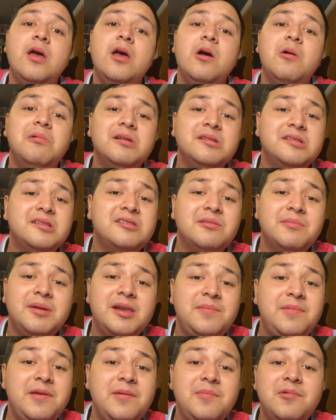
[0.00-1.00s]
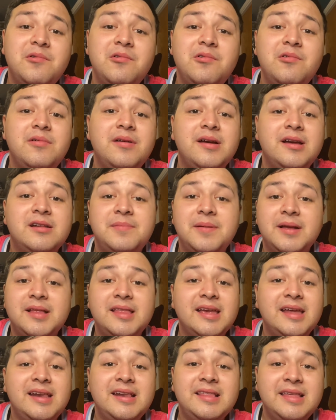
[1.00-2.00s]
wasn't too many people
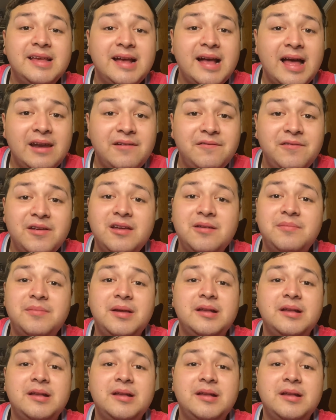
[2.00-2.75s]
expecting anything out of him.